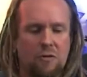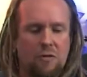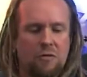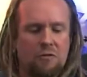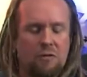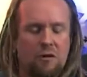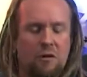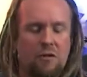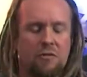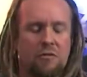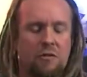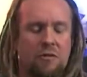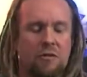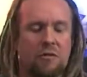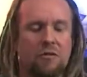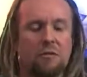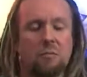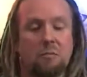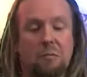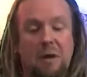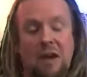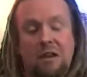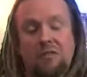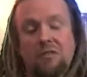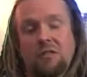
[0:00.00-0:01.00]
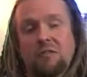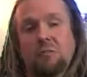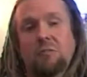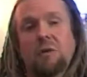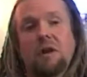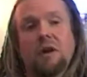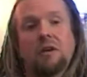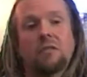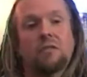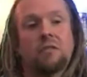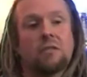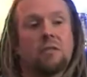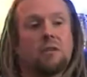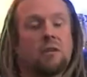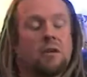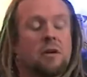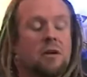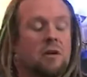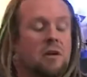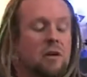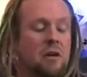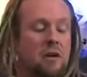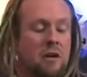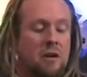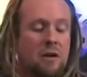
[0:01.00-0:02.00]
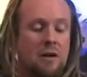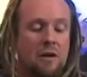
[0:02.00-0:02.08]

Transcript: on the roof. It's a massive place. Hmm.